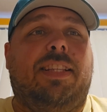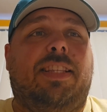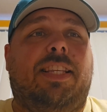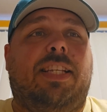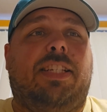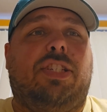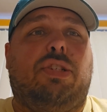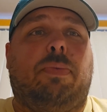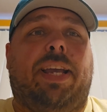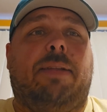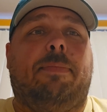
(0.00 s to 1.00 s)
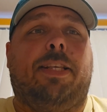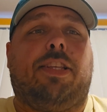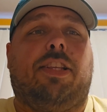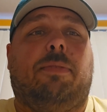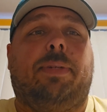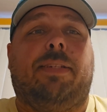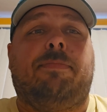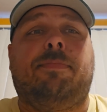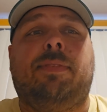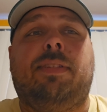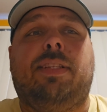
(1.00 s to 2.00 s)
these swing and miss a little bit.
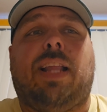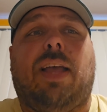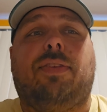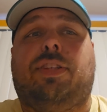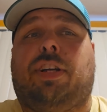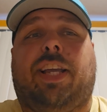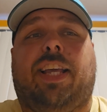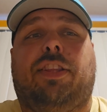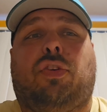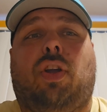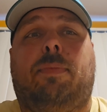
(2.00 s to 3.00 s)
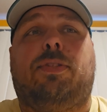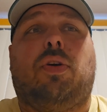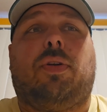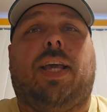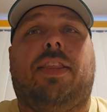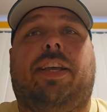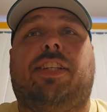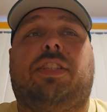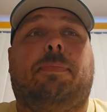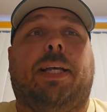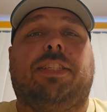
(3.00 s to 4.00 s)
Again, the cream soda I think is
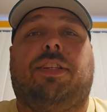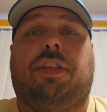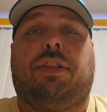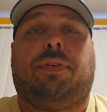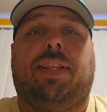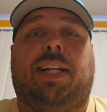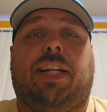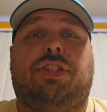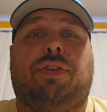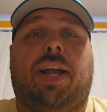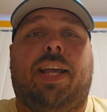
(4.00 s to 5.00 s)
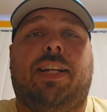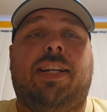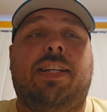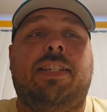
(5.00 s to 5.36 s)
the best of the 3 that I tried.